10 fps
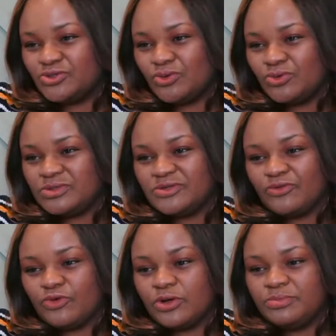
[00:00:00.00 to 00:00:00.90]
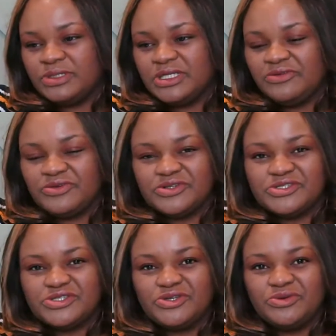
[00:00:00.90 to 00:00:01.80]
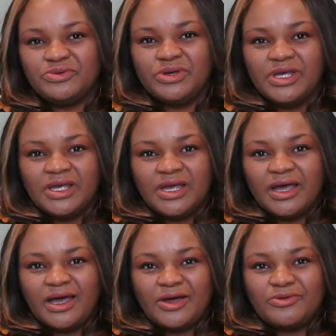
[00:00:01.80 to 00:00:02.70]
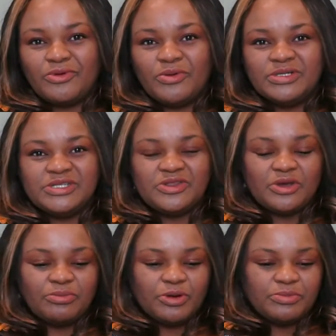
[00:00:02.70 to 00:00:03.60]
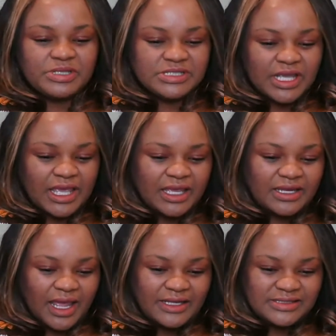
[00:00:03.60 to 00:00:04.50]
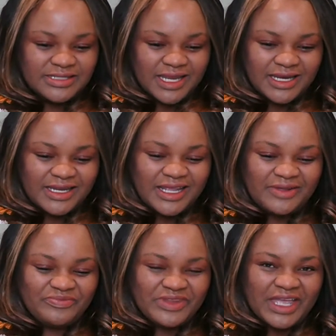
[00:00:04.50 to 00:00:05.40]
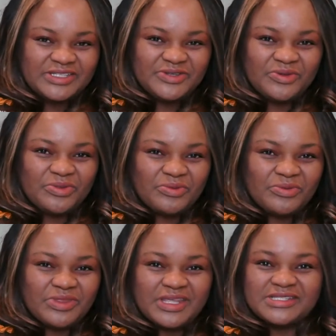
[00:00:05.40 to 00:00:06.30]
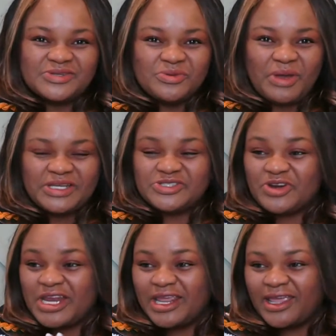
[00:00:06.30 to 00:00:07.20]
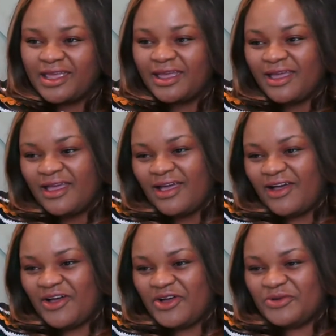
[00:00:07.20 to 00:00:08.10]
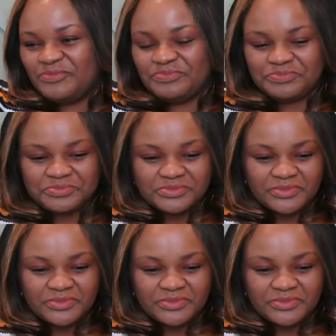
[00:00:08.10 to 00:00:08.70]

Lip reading: tools for believers to grow into their purpose and identity. I do through my training. Um,